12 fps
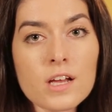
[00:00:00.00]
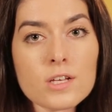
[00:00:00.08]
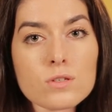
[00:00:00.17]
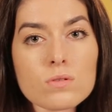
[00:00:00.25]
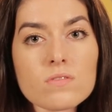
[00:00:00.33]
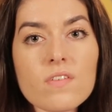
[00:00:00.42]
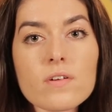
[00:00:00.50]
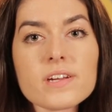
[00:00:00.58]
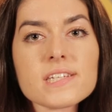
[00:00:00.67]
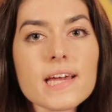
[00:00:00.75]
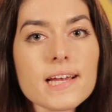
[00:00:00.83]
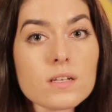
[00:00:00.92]
So it was very
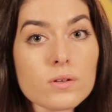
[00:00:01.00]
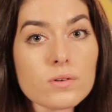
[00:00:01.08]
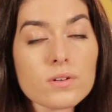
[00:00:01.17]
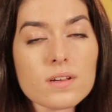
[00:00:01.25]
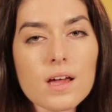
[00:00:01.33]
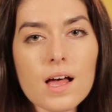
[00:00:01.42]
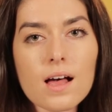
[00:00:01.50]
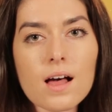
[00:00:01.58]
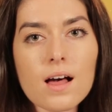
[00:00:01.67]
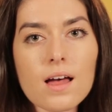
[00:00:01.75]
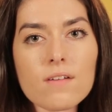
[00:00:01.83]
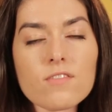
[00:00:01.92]
tailored
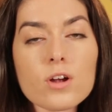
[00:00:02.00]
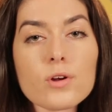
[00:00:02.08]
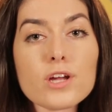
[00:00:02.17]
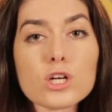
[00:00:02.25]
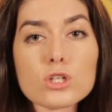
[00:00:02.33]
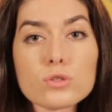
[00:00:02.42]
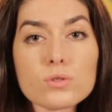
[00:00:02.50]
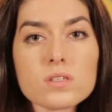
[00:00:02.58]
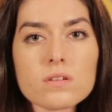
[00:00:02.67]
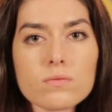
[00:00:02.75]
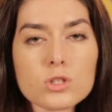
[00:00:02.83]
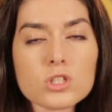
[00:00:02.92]
uh, and very
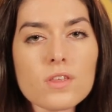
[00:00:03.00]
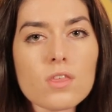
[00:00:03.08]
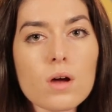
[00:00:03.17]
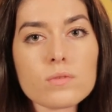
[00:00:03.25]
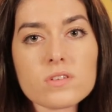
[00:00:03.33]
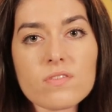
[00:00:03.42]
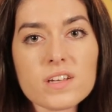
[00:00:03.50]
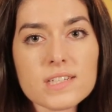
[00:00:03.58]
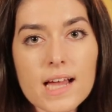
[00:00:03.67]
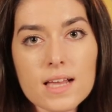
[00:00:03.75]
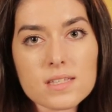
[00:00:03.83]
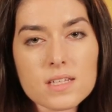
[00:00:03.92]
inclusive, which I thought was
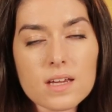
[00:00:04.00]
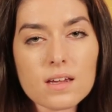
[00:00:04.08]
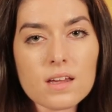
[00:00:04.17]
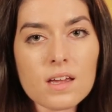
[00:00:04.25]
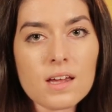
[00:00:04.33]
fantastic.